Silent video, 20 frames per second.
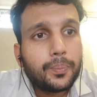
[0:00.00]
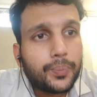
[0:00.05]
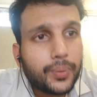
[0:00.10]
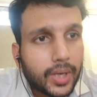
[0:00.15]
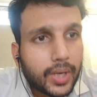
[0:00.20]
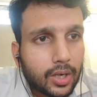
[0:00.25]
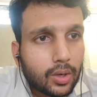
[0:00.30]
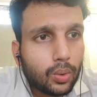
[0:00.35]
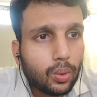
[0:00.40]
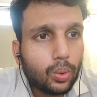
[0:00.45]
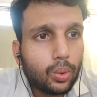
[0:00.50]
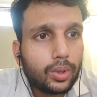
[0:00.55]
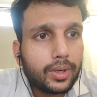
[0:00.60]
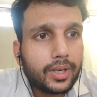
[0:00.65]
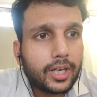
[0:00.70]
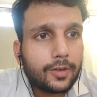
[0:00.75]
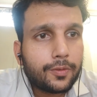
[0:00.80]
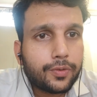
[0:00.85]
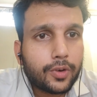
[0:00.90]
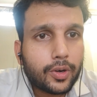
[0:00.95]

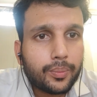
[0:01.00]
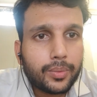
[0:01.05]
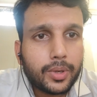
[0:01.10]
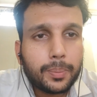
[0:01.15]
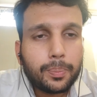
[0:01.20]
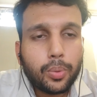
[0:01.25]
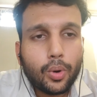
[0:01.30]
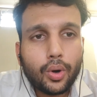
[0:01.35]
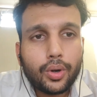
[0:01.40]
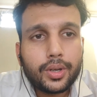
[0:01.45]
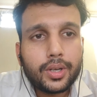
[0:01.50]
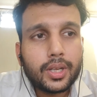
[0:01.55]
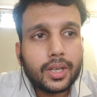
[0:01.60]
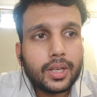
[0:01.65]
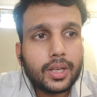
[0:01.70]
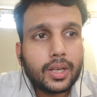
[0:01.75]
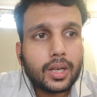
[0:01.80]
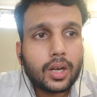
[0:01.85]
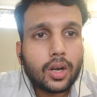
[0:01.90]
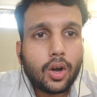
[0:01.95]
precluded from
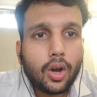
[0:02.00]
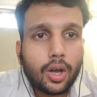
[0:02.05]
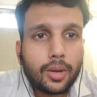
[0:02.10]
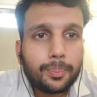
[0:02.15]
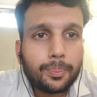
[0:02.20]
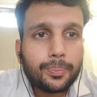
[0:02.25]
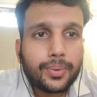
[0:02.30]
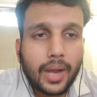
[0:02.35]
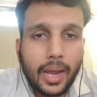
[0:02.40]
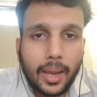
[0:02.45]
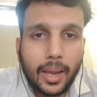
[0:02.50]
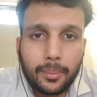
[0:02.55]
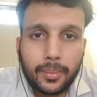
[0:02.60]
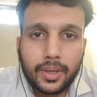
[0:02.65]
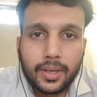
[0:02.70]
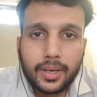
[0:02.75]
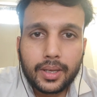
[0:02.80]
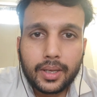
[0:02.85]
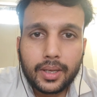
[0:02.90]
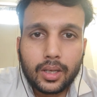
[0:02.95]
reporting on
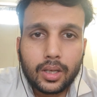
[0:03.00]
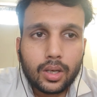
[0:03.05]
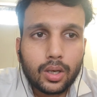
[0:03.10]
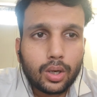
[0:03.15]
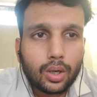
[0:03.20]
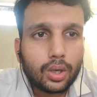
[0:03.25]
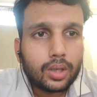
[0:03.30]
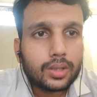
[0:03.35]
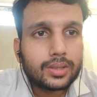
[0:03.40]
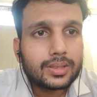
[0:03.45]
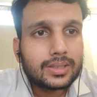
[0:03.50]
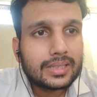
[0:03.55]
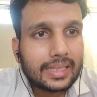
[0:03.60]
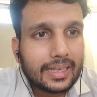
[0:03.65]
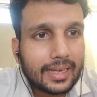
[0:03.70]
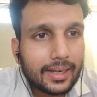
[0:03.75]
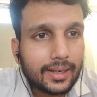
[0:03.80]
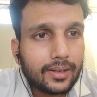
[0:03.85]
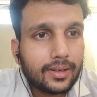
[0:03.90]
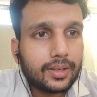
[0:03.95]
primary or
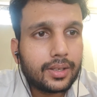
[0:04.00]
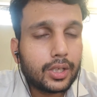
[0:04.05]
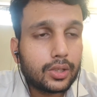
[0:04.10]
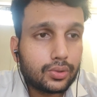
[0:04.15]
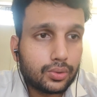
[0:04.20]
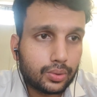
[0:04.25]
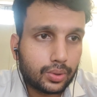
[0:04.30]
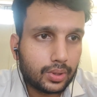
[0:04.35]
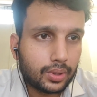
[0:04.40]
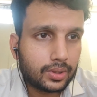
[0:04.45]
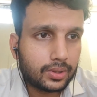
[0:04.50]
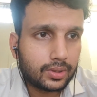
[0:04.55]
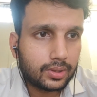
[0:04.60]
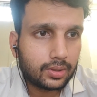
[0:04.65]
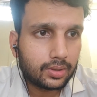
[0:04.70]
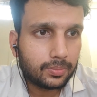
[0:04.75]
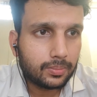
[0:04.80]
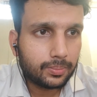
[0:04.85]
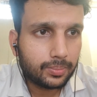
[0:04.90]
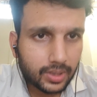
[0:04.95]
secondary
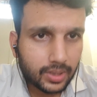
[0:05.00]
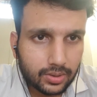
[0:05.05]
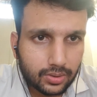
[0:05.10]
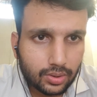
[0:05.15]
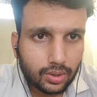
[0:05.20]
education. Based